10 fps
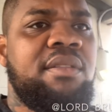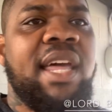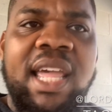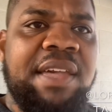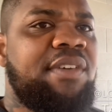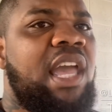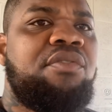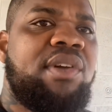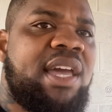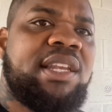That he even gave
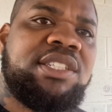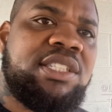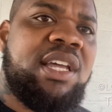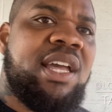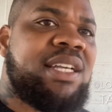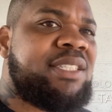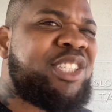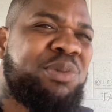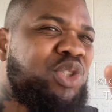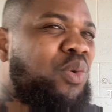you the energy. Because this
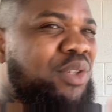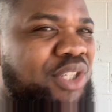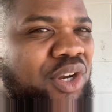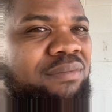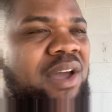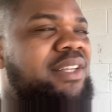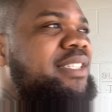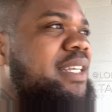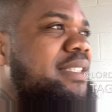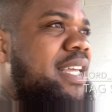is what you're going to turn around and
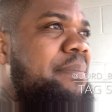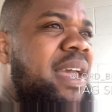say, Skip.